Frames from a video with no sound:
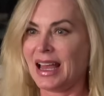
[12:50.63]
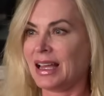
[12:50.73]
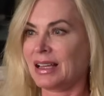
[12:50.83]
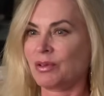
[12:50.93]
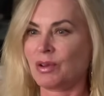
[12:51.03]

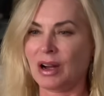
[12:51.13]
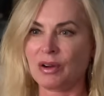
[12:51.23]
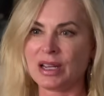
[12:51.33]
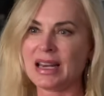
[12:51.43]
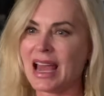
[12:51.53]
And
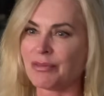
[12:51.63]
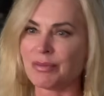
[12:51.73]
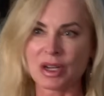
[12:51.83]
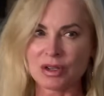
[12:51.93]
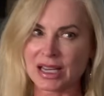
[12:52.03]
he'd have
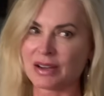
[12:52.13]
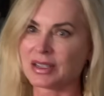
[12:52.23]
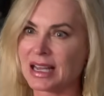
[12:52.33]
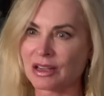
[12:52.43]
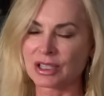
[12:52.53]
me go down to
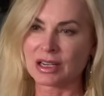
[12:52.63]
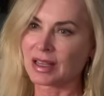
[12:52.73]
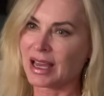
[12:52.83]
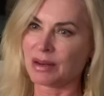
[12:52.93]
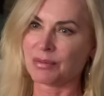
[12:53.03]
downtown
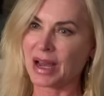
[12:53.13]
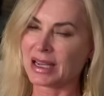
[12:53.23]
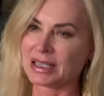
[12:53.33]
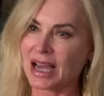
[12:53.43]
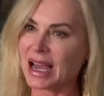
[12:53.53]
LA and
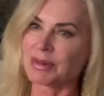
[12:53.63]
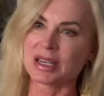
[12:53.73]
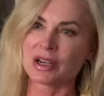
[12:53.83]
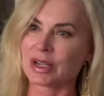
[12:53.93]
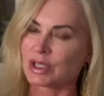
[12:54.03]
buy
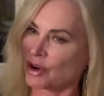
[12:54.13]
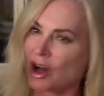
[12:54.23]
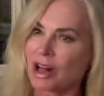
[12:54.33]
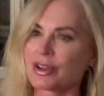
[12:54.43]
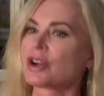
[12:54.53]
diamond earrings for
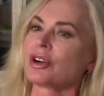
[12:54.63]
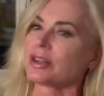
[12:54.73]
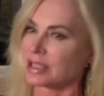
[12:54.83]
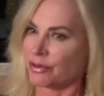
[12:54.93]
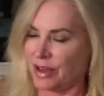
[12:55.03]
all the
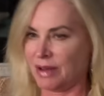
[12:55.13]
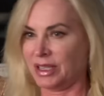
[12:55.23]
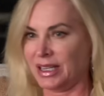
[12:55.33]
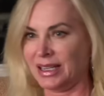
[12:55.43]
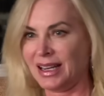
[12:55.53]
girls in the
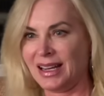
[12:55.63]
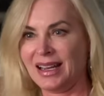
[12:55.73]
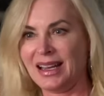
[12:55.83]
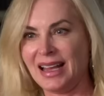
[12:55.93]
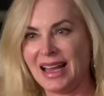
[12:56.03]
family.
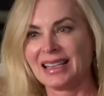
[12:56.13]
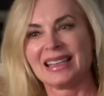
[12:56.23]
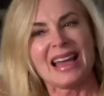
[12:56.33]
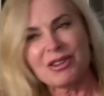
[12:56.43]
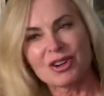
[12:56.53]
And
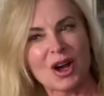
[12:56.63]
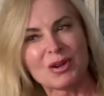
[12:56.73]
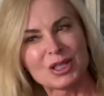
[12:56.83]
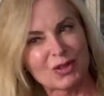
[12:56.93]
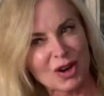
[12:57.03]
leather
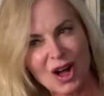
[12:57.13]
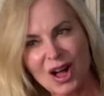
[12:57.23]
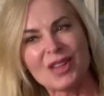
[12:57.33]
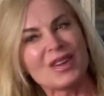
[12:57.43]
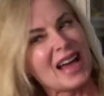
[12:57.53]
coats for
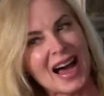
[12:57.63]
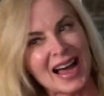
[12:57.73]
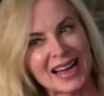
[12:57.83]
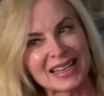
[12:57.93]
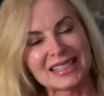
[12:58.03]
all the
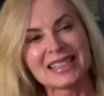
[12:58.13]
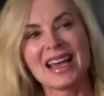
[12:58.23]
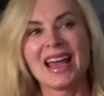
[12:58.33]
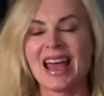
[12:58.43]
guys.